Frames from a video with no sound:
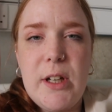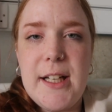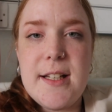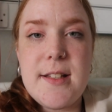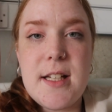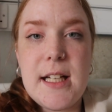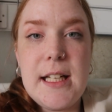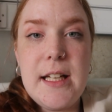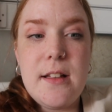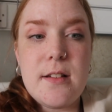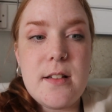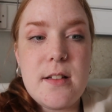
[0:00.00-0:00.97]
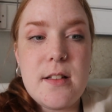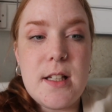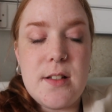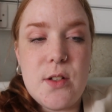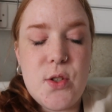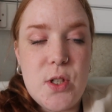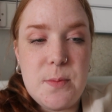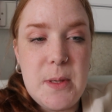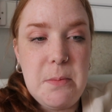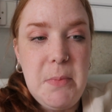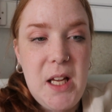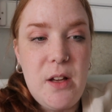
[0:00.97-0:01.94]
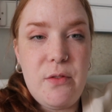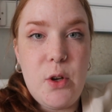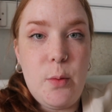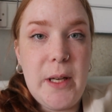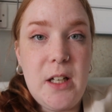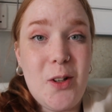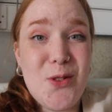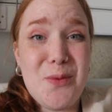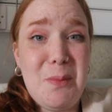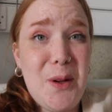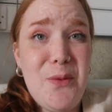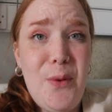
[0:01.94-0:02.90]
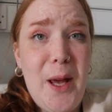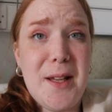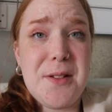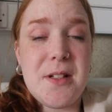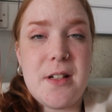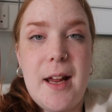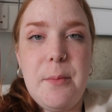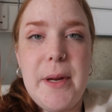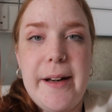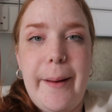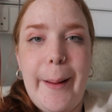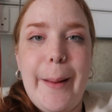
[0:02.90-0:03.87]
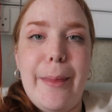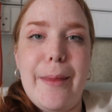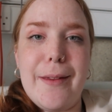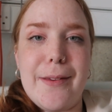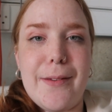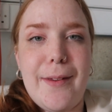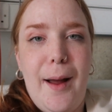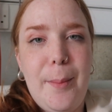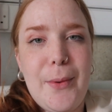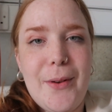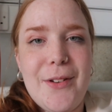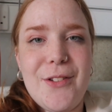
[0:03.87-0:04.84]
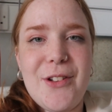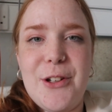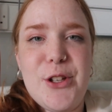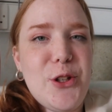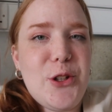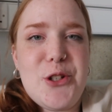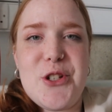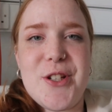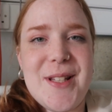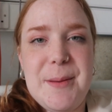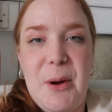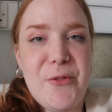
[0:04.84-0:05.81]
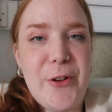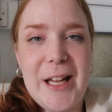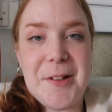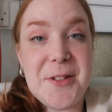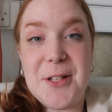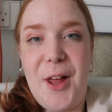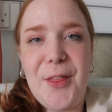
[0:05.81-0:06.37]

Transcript: Realistically, this has just been me filming lots of my face today and being like, this has happened, and you can just see my face and